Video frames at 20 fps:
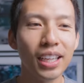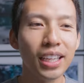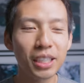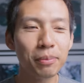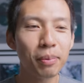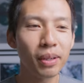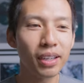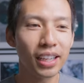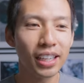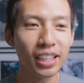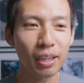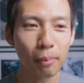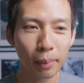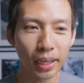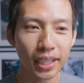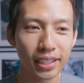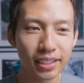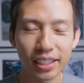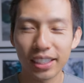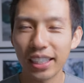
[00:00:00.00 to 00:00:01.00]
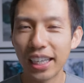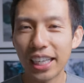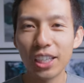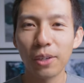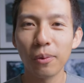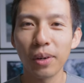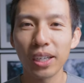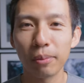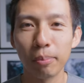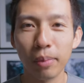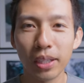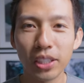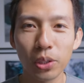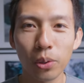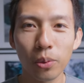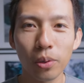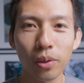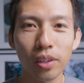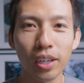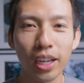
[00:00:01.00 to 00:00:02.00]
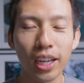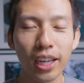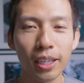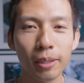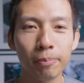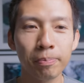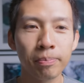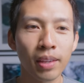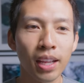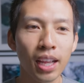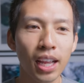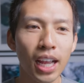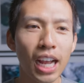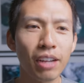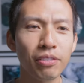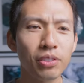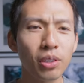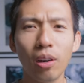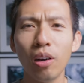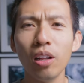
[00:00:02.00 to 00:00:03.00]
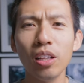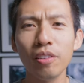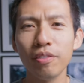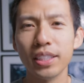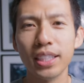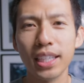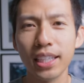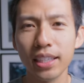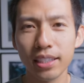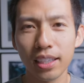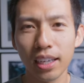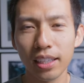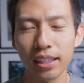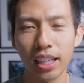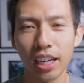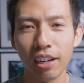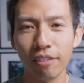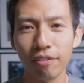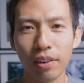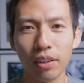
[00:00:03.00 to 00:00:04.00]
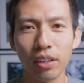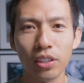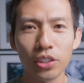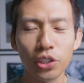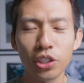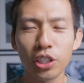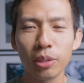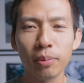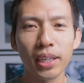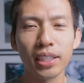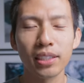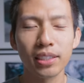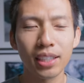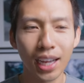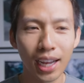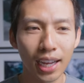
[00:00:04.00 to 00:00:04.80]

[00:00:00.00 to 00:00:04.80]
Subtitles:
He's been an amazing indirect mentor, and after all of his insight that I found on YouTube, I just